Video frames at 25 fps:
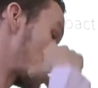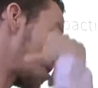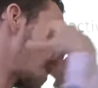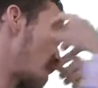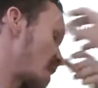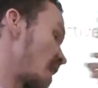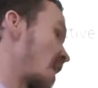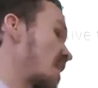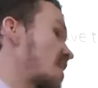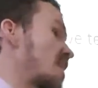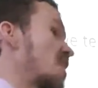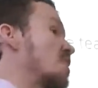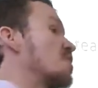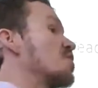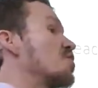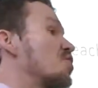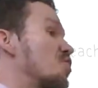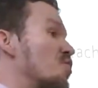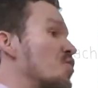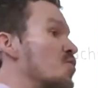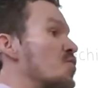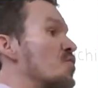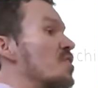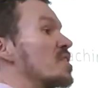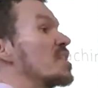it, and then the
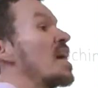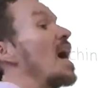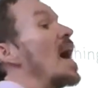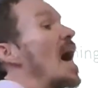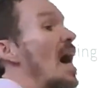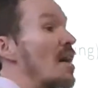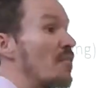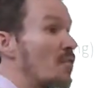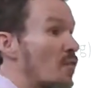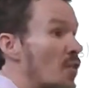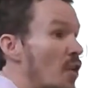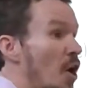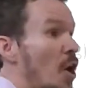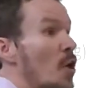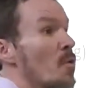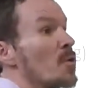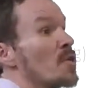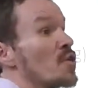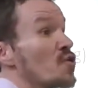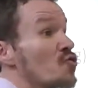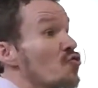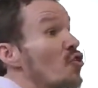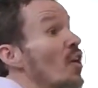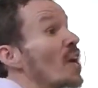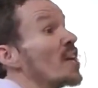students have a
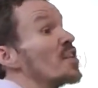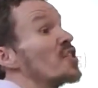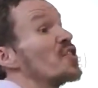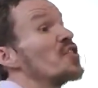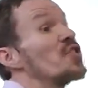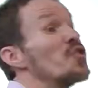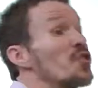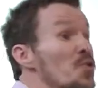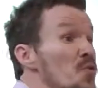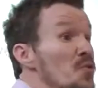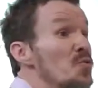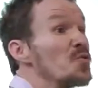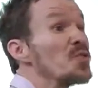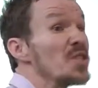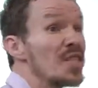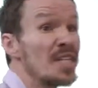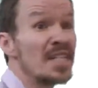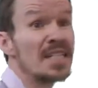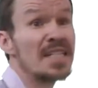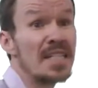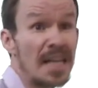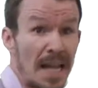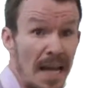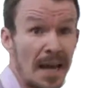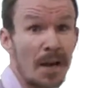go at trying to use
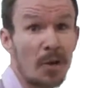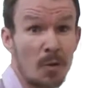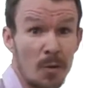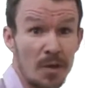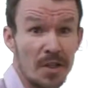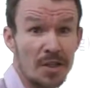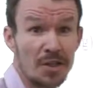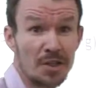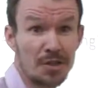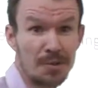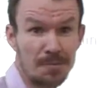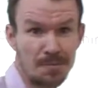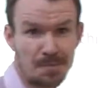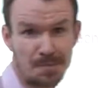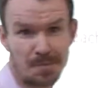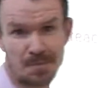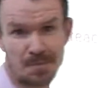this language.